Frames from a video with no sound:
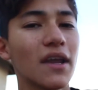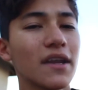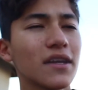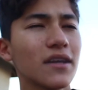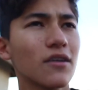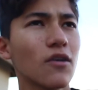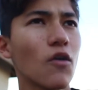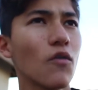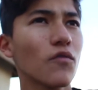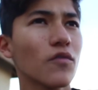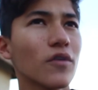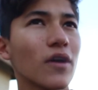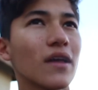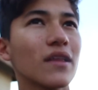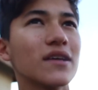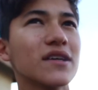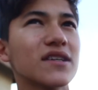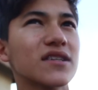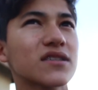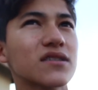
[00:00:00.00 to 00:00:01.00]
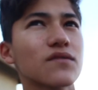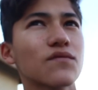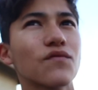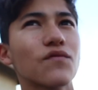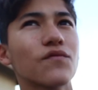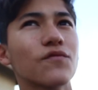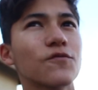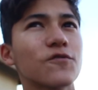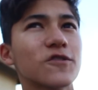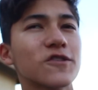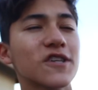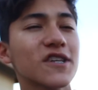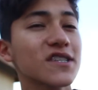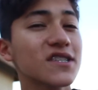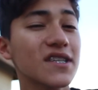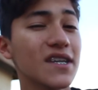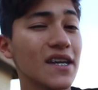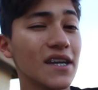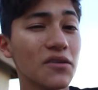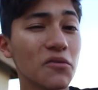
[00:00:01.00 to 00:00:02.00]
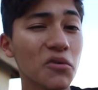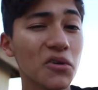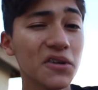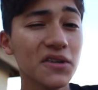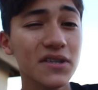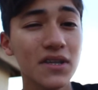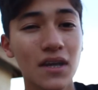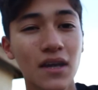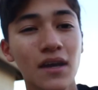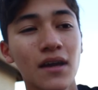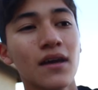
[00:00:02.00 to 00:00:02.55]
I did over at least 60 inwards.